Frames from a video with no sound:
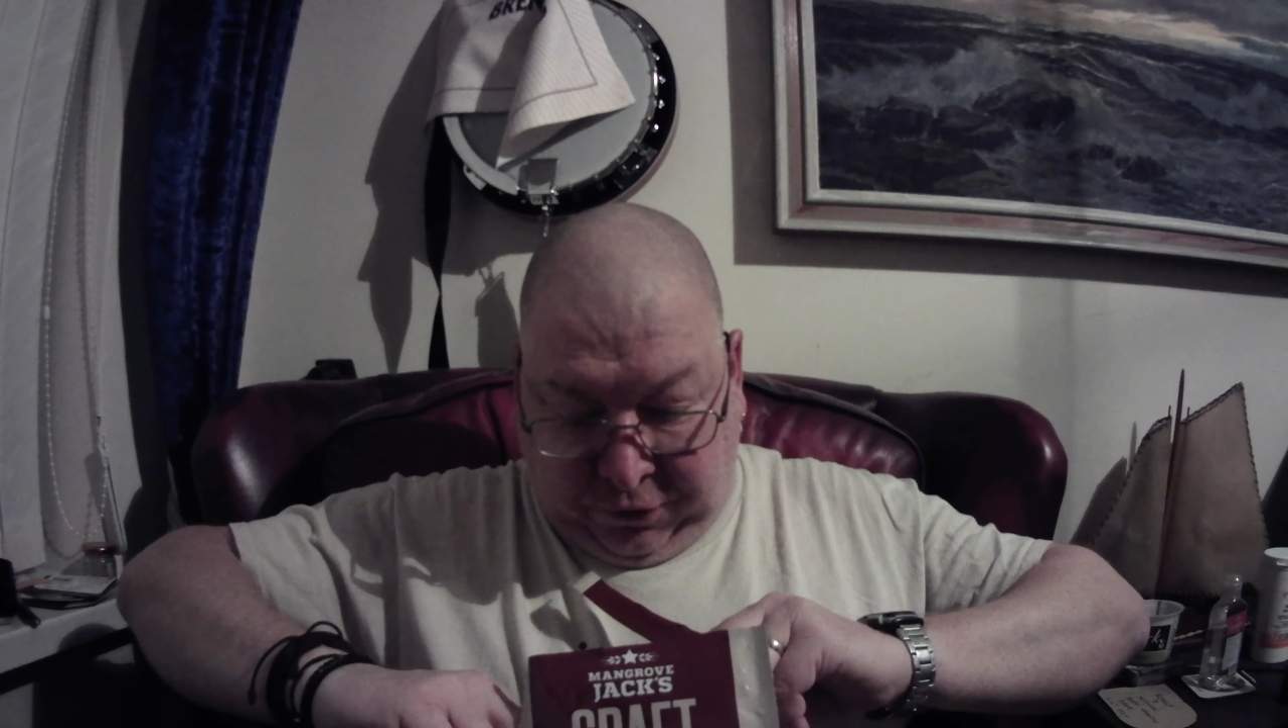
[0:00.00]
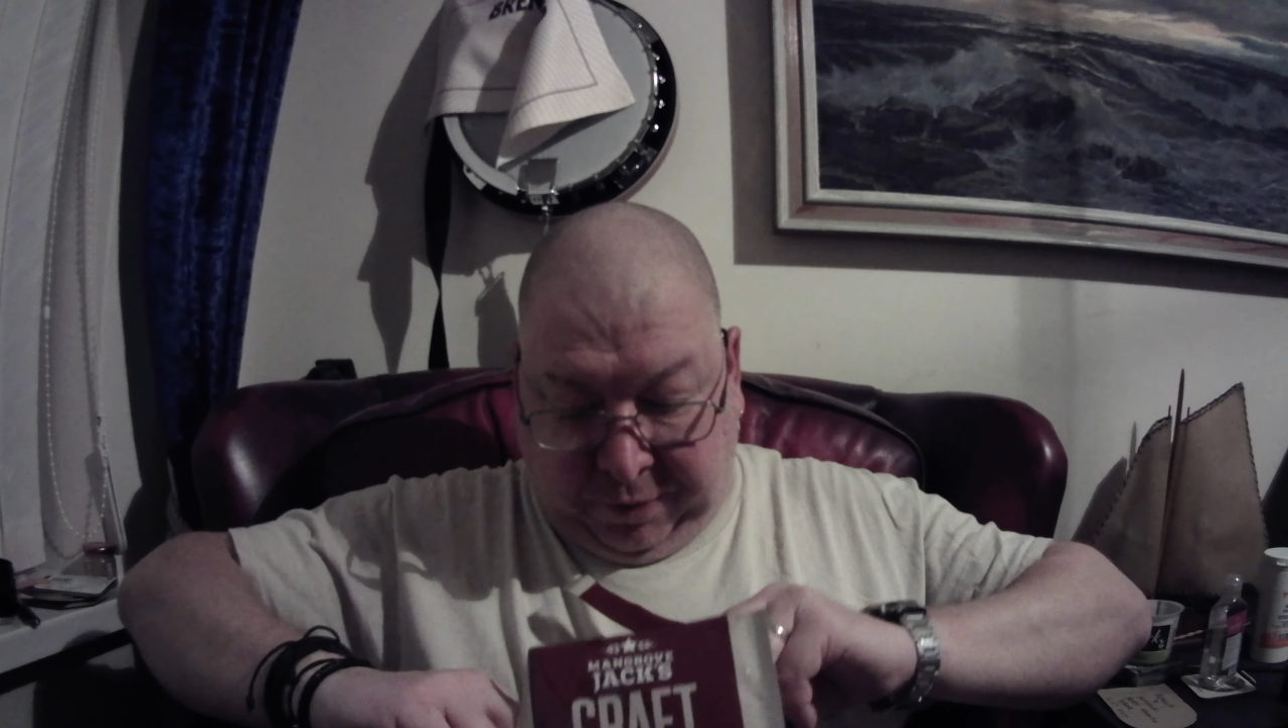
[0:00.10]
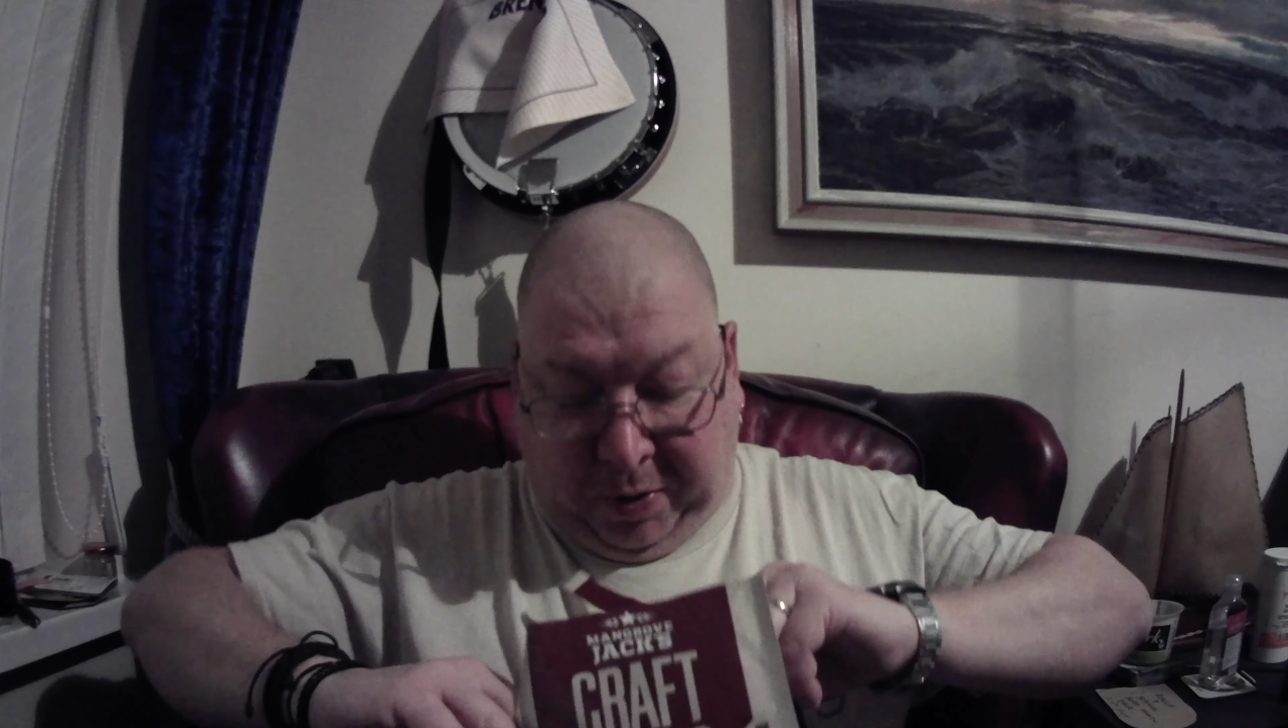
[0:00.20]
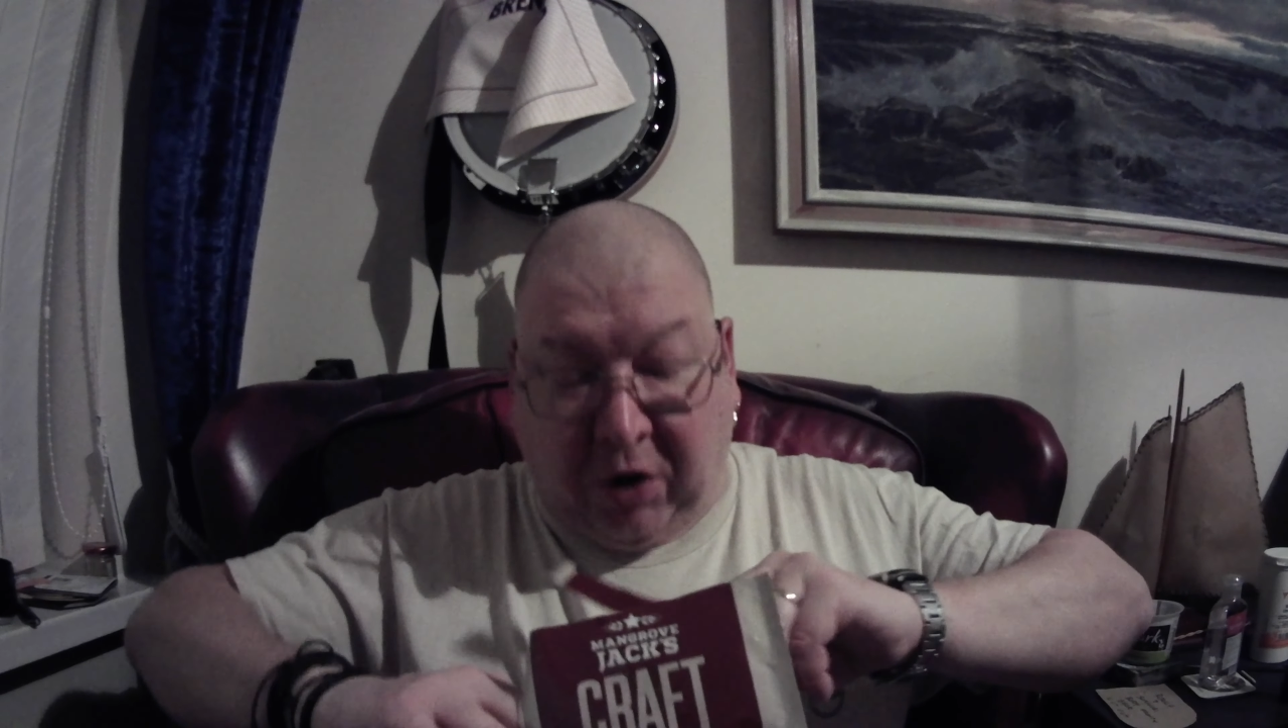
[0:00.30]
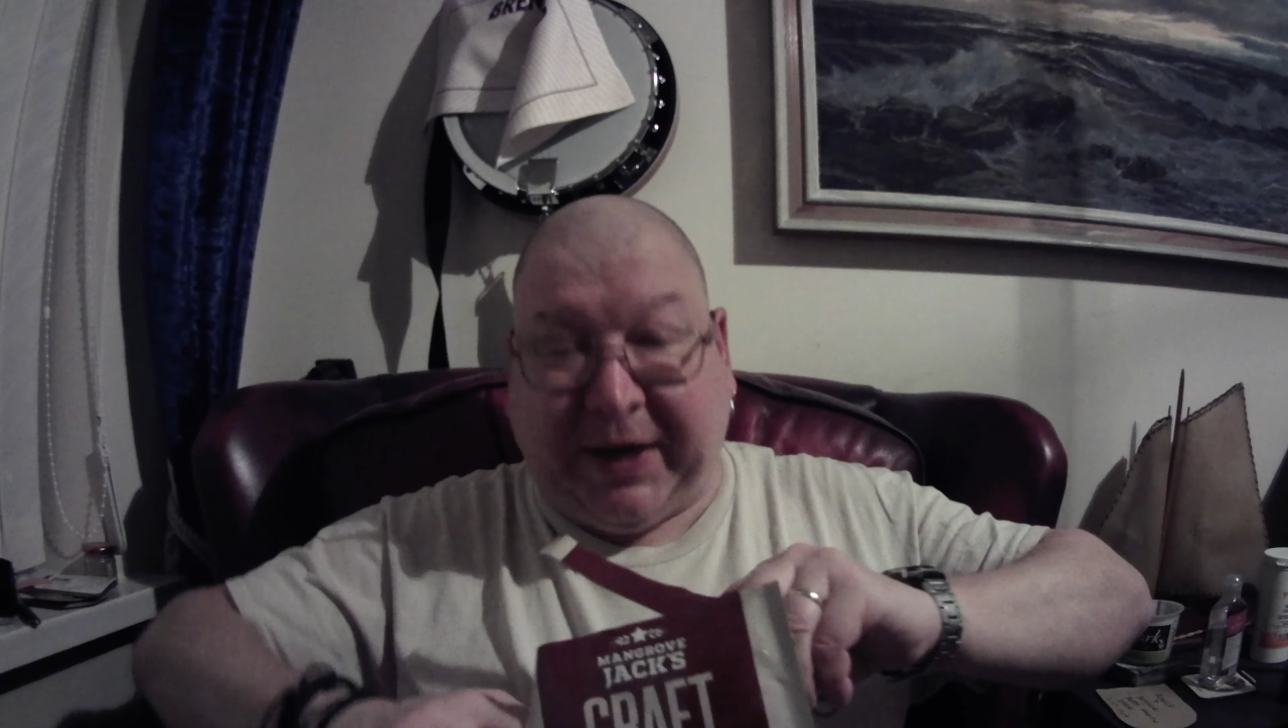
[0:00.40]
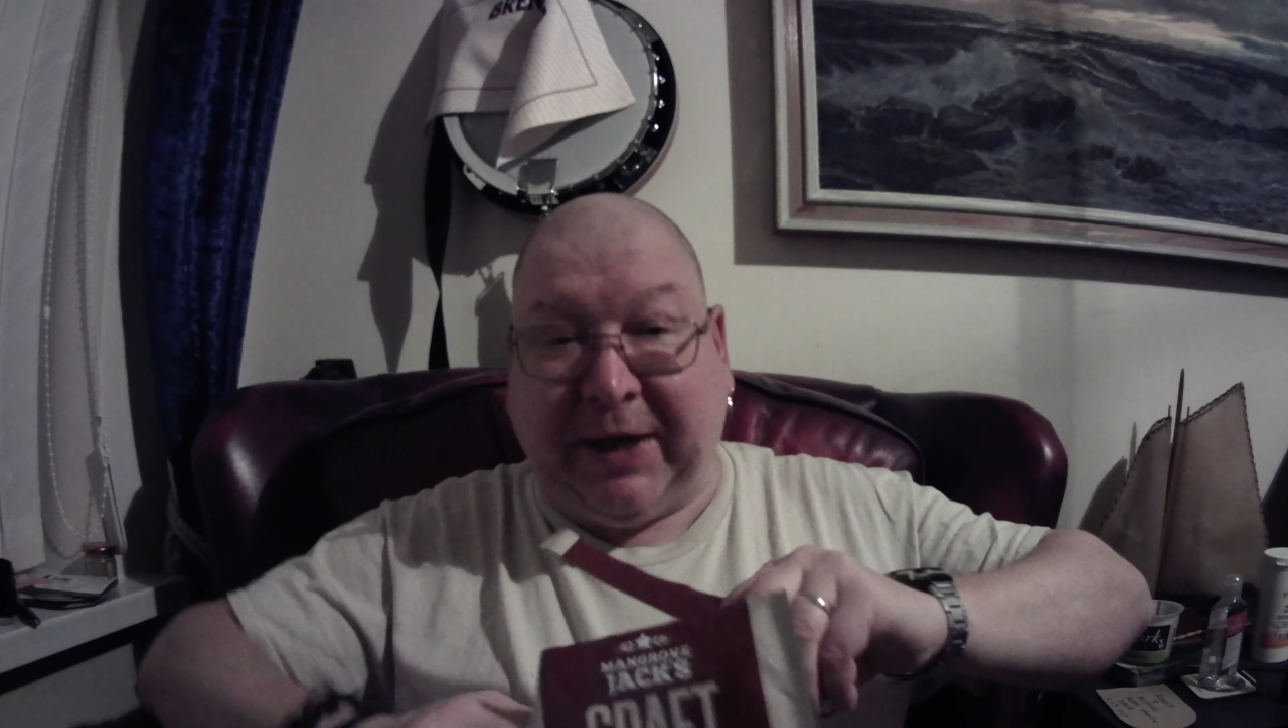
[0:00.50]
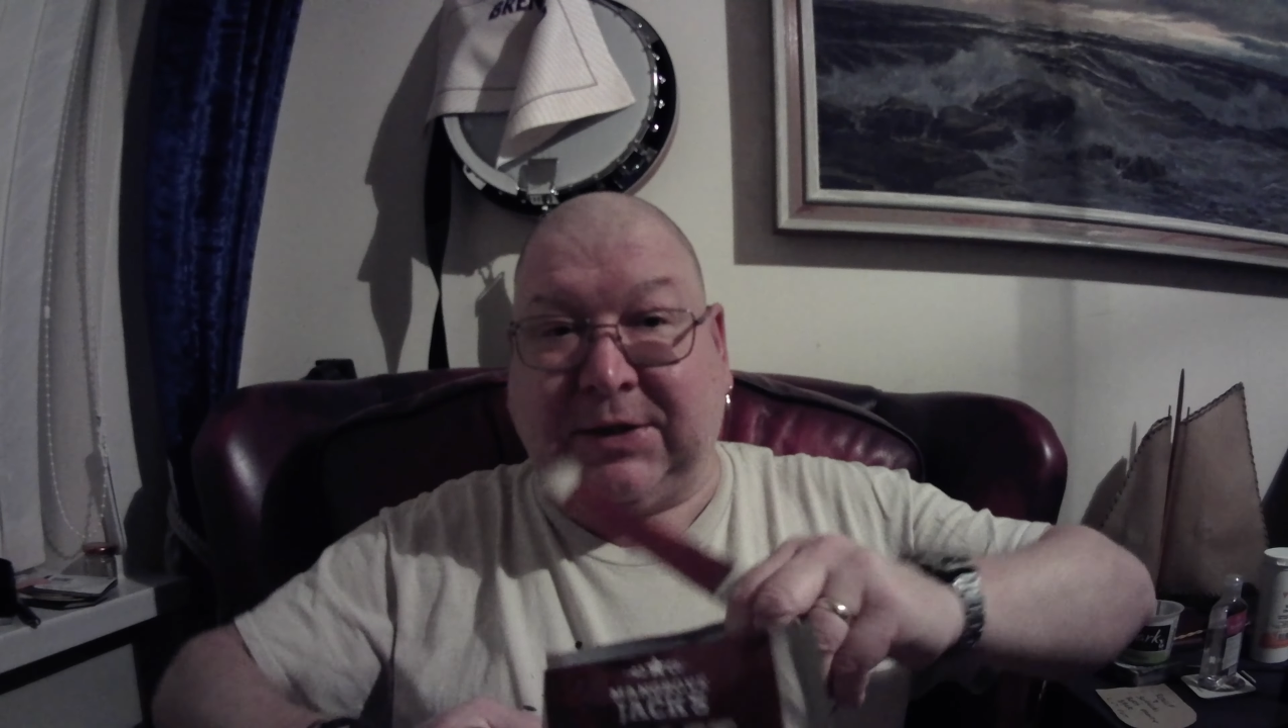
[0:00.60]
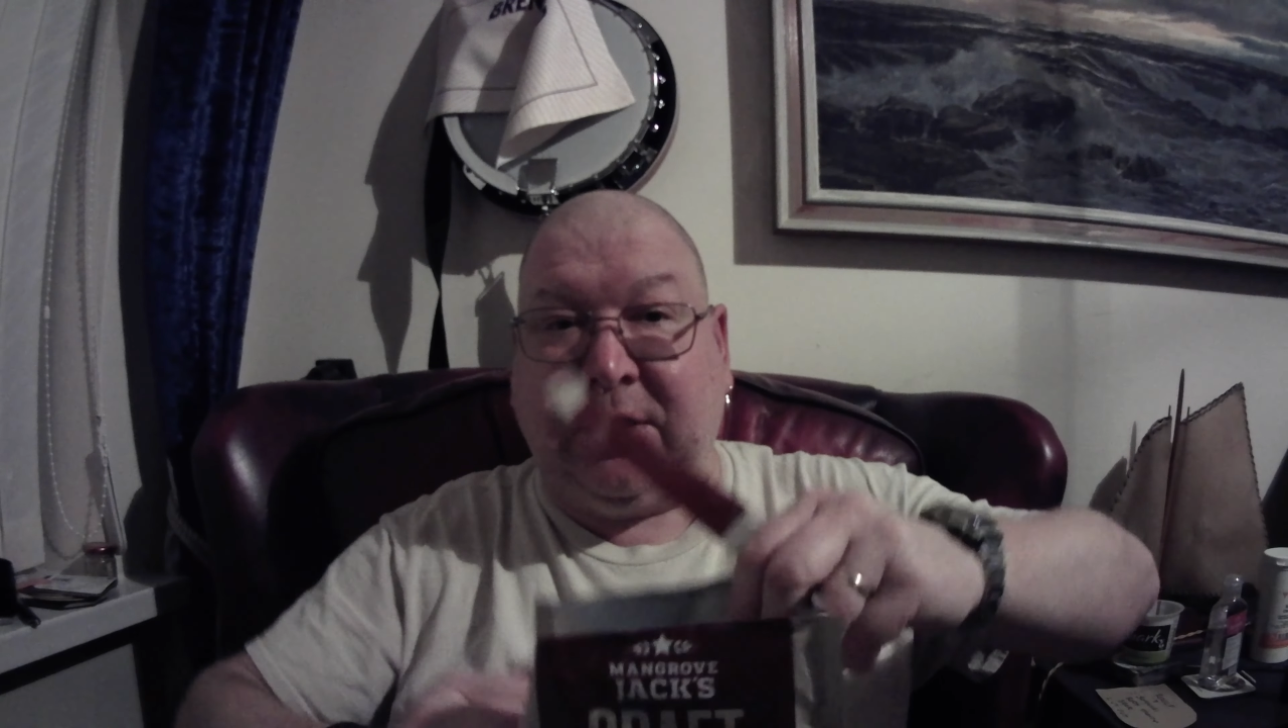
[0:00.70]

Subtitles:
pocket